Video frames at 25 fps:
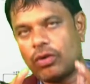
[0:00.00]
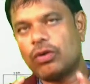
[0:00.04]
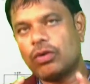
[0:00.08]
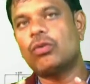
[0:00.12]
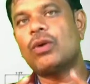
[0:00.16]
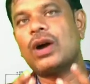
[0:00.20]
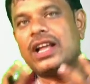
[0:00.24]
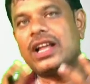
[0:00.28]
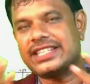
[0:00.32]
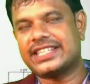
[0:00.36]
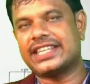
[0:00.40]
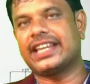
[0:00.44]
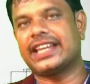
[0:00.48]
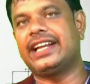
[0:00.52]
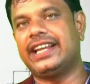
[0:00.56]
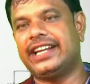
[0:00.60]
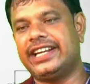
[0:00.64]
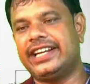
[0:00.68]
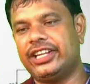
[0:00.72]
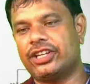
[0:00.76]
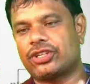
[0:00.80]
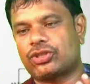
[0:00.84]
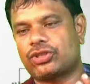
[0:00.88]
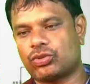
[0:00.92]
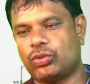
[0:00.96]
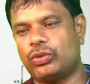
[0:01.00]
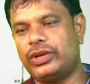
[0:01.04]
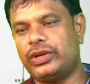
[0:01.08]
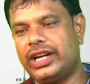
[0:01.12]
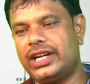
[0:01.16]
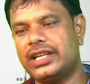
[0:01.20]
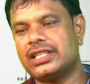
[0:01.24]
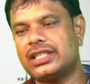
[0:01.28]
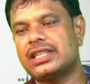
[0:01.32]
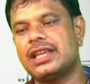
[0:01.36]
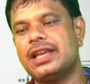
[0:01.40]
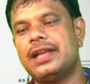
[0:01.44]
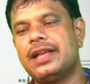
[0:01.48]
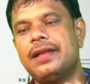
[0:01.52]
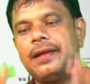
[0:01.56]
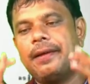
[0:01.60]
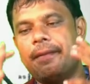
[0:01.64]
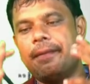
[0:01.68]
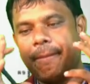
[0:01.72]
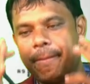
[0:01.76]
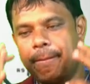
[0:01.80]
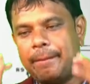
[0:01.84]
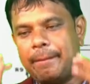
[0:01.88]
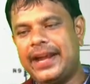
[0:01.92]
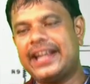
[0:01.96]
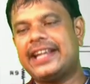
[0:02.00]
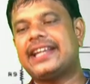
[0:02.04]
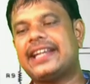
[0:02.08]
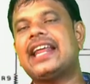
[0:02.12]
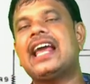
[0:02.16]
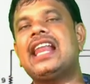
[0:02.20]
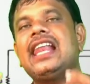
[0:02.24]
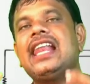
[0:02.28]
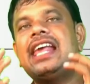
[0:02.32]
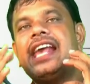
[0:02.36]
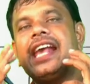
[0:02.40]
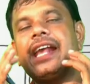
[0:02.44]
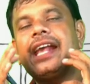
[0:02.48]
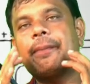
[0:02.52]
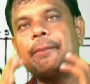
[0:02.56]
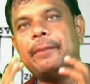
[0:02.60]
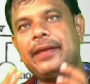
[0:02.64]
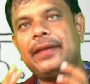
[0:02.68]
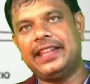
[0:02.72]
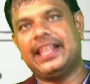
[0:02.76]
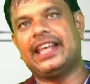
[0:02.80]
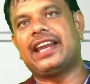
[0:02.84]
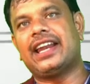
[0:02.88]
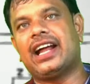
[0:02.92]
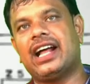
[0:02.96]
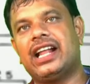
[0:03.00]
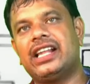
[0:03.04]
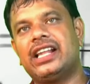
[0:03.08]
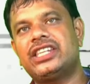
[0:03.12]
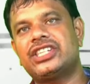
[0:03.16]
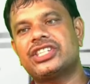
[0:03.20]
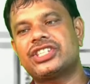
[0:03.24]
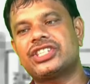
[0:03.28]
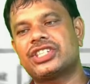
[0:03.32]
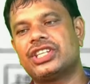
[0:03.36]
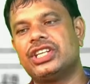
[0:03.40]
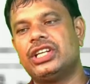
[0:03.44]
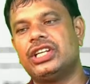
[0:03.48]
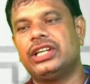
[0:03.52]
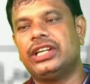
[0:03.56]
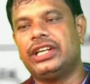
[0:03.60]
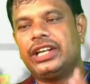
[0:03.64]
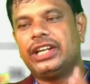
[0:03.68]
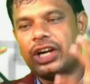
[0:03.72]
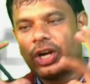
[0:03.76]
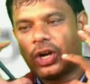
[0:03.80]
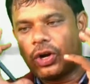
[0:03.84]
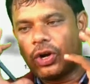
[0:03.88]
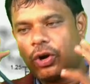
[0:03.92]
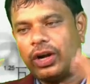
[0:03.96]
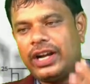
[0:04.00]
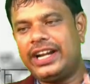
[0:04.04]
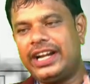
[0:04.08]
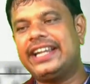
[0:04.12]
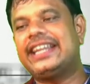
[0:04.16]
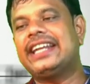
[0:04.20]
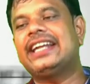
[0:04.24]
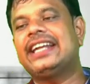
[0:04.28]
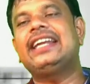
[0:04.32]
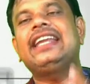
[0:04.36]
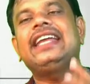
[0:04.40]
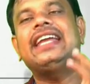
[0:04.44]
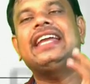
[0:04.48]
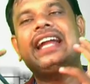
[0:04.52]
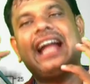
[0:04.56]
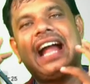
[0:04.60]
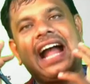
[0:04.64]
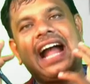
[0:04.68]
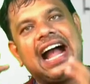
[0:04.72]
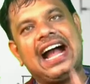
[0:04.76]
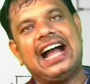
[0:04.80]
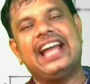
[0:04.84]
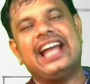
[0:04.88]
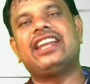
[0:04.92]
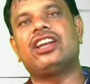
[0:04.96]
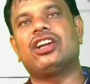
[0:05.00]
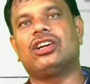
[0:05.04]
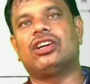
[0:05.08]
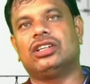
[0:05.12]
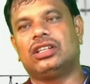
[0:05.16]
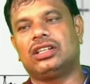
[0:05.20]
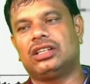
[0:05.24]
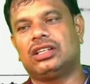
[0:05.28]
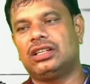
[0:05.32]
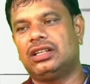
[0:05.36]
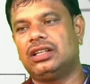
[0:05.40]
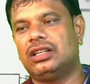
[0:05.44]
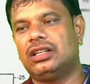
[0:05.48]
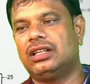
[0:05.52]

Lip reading: Once again dear students, metallic minerals containing iron